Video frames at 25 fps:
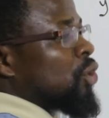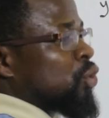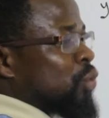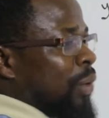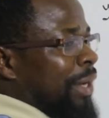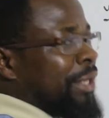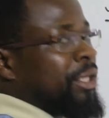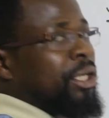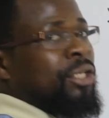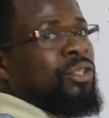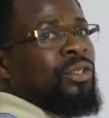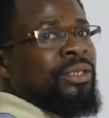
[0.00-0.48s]
So I
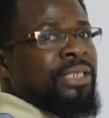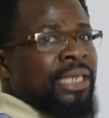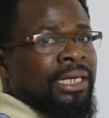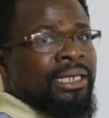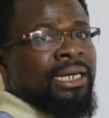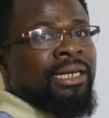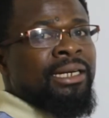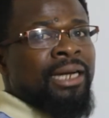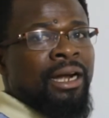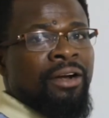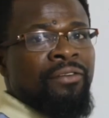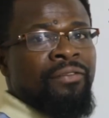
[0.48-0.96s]
need to take the
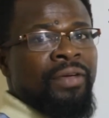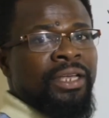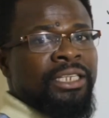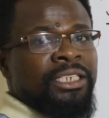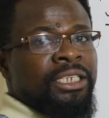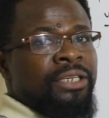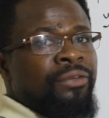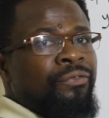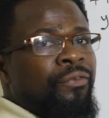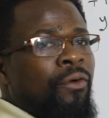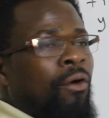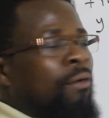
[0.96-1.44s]

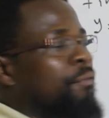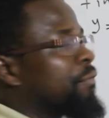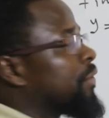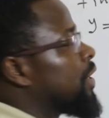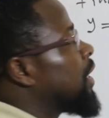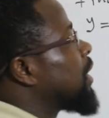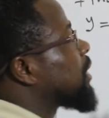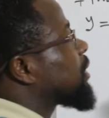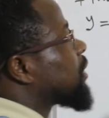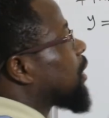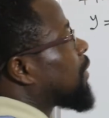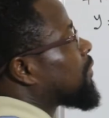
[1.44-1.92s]
derivative of
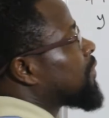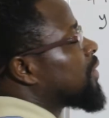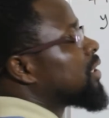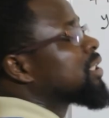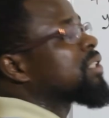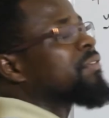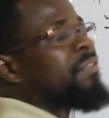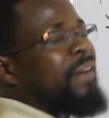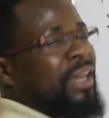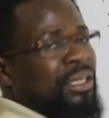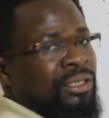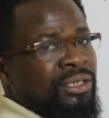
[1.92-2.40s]
each of these
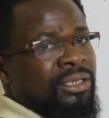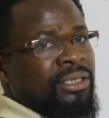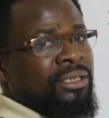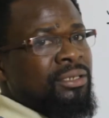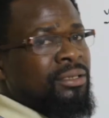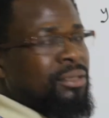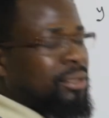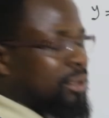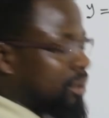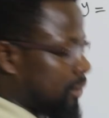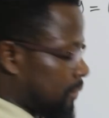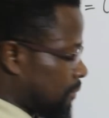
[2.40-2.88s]

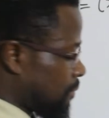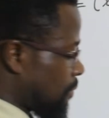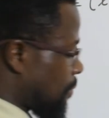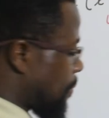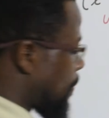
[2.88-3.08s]
functions.